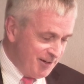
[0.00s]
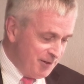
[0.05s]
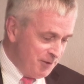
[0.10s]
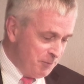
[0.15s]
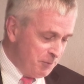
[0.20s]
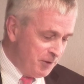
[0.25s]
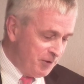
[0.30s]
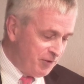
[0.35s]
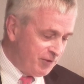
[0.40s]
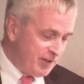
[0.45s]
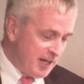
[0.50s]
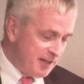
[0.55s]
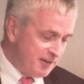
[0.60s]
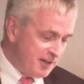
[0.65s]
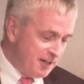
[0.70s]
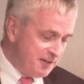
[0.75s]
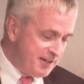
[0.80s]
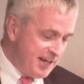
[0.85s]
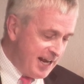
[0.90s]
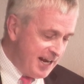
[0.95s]
We set
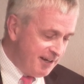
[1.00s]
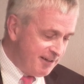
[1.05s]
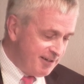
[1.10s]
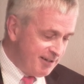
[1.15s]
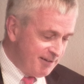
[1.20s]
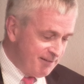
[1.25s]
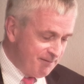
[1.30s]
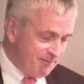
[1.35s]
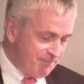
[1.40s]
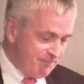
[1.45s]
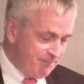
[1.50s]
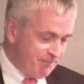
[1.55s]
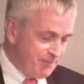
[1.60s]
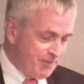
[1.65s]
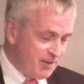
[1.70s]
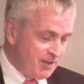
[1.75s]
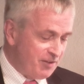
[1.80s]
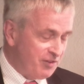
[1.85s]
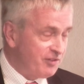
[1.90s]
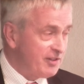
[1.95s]
the date for
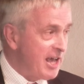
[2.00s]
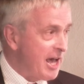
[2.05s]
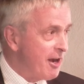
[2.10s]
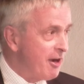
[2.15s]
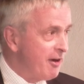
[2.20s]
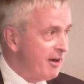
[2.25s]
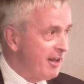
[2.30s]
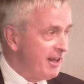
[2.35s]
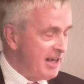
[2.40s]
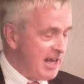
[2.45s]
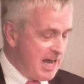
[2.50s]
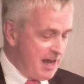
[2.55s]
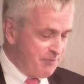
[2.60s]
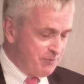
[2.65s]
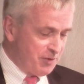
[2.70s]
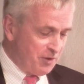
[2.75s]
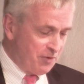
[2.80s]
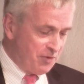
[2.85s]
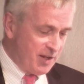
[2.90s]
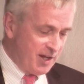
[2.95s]
the Saturday
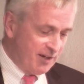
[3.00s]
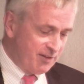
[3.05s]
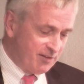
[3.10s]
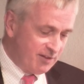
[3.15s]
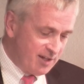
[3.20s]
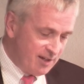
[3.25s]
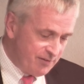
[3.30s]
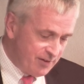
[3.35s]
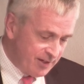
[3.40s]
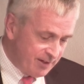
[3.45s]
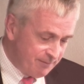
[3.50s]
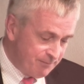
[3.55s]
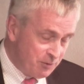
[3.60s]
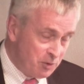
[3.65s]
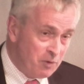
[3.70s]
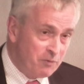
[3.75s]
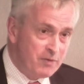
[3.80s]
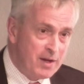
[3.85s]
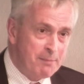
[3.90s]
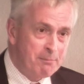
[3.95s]
after Thanksgiving,
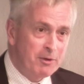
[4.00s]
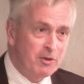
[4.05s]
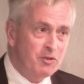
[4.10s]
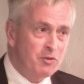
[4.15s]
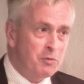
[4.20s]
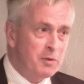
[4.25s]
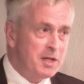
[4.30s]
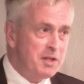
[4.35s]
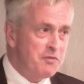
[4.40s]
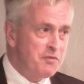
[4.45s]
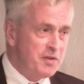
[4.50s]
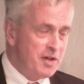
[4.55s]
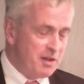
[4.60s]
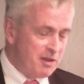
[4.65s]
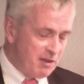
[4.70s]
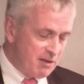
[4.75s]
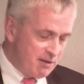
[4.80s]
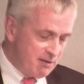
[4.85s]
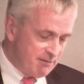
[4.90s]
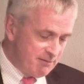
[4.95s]
November
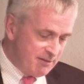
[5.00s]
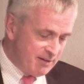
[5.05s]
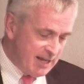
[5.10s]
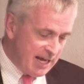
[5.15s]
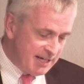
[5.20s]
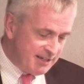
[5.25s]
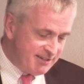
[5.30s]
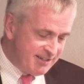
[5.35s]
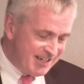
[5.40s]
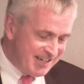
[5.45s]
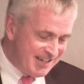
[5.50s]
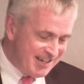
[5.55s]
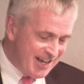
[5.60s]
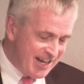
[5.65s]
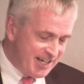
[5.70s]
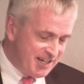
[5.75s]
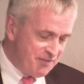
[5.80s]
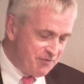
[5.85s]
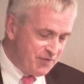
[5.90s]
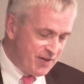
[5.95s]
25th,
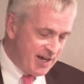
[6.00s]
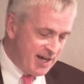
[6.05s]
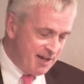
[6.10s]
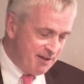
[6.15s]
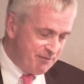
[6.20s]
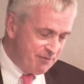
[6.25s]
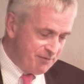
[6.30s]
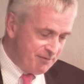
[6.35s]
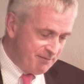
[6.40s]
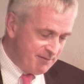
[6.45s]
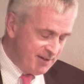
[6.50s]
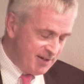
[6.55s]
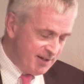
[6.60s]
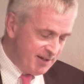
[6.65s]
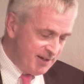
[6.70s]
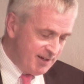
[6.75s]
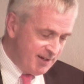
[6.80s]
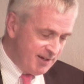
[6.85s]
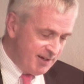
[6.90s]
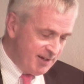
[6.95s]
1995.
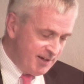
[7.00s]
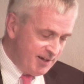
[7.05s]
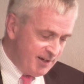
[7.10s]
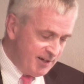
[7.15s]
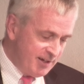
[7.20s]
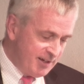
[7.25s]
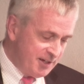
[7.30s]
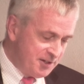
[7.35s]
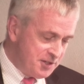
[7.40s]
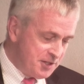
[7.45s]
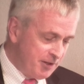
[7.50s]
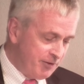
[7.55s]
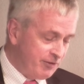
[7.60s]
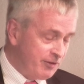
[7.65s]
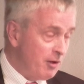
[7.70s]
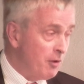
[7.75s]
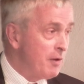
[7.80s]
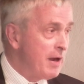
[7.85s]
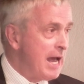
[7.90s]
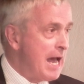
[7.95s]
And it just
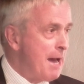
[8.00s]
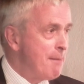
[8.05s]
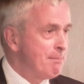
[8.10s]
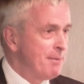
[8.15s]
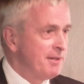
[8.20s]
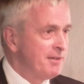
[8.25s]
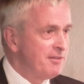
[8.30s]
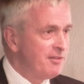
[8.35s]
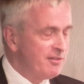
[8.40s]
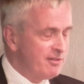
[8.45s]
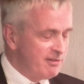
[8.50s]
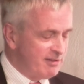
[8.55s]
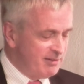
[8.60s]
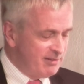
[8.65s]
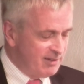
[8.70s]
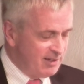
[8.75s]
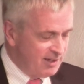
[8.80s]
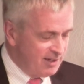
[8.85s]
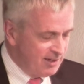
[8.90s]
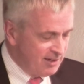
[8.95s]
so happens
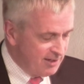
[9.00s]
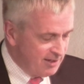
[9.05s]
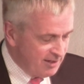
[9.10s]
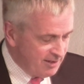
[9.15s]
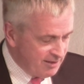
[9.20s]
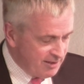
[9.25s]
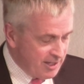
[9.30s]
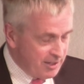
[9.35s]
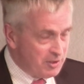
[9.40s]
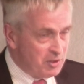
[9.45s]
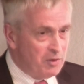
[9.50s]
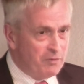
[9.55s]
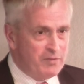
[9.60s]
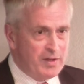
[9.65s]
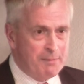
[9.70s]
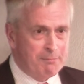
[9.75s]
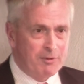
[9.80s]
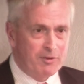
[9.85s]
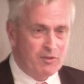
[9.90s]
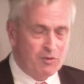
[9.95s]
that
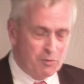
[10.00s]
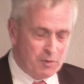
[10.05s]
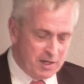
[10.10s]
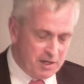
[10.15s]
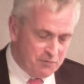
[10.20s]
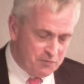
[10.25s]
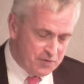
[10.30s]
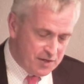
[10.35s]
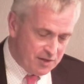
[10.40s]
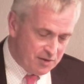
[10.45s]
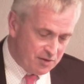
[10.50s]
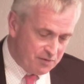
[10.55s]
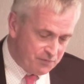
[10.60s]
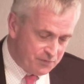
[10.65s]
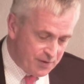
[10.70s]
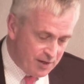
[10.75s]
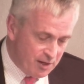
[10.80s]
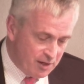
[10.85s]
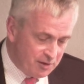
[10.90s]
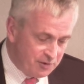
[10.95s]
November 25th
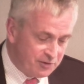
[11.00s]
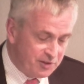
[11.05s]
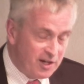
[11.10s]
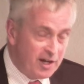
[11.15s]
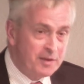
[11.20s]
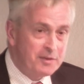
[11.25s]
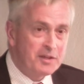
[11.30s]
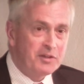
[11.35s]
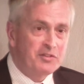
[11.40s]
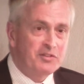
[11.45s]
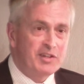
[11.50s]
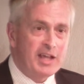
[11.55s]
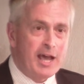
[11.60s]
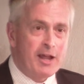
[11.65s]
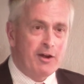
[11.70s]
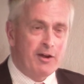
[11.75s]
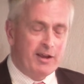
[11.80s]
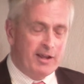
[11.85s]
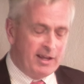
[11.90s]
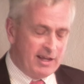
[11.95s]
falls on the
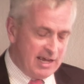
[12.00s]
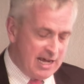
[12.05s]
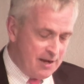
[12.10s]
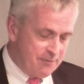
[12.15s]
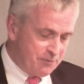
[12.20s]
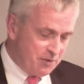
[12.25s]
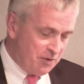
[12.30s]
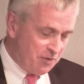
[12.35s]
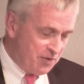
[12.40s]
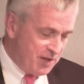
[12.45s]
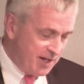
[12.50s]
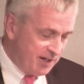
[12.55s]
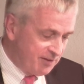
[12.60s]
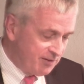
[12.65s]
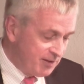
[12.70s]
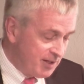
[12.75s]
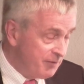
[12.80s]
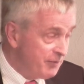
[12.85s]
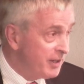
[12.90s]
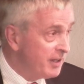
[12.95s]
Saturday after
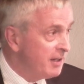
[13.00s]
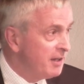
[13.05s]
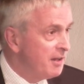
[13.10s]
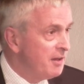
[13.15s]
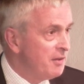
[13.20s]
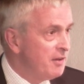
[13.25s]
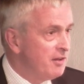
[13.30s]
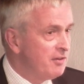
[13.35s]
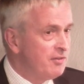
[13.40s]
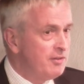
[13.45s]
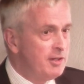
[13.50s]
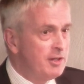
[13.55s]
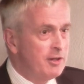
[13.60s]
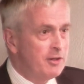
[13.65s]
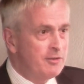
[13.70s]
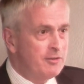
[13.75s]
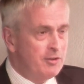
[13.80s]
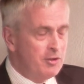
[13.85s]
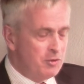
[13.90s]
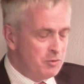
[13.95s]
Thanksgiving this year,
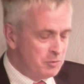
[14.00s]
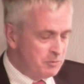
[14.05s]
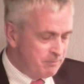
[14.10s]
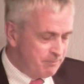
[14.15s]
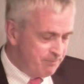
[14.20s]
too,